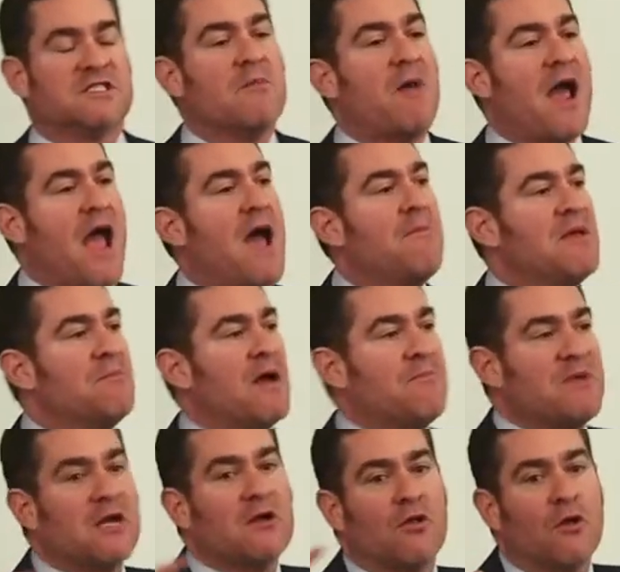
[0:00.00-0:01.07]
of Miami might
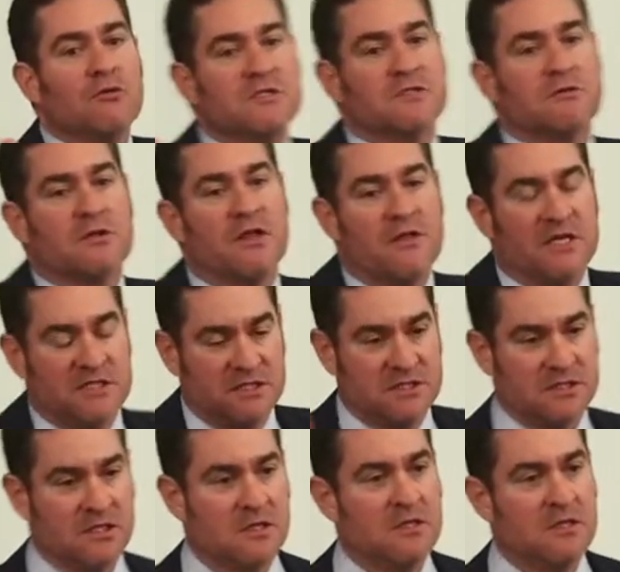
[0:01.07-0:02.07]
be closer to this,